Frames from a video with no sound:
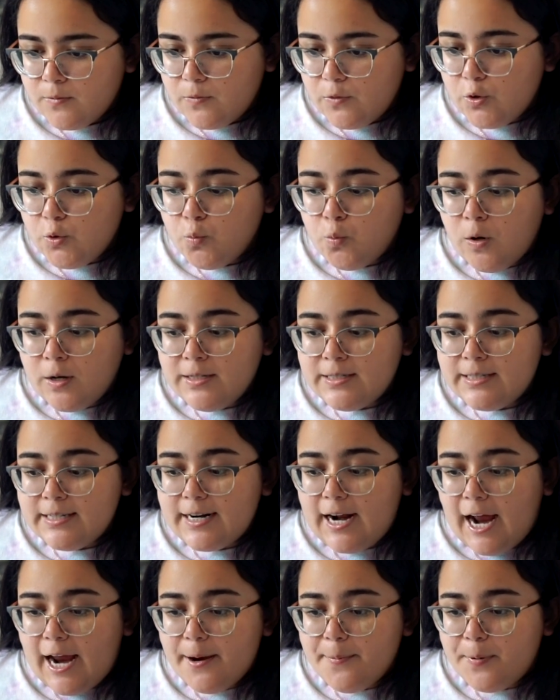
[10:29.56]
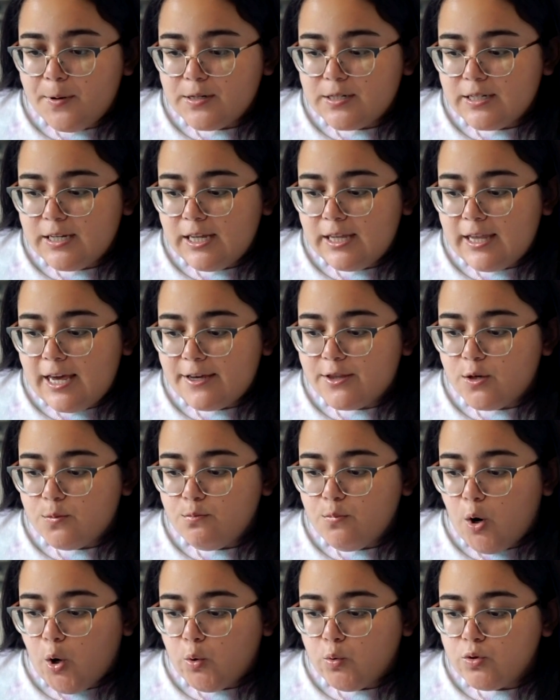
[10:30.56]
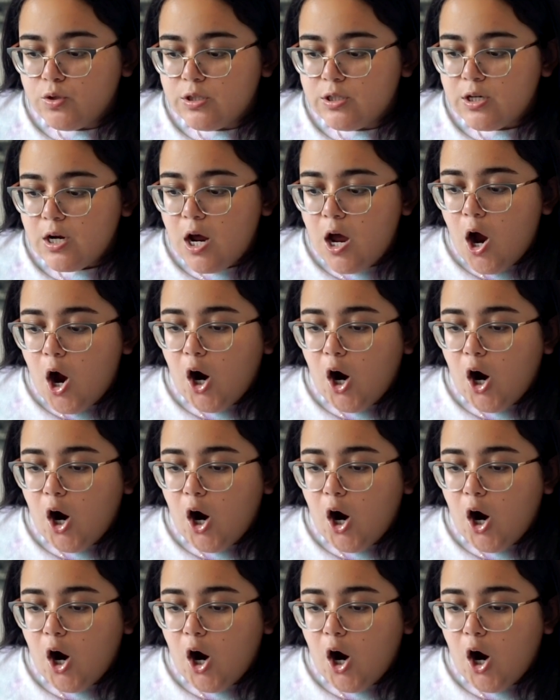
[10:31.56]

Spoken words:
The ones that I personally like the most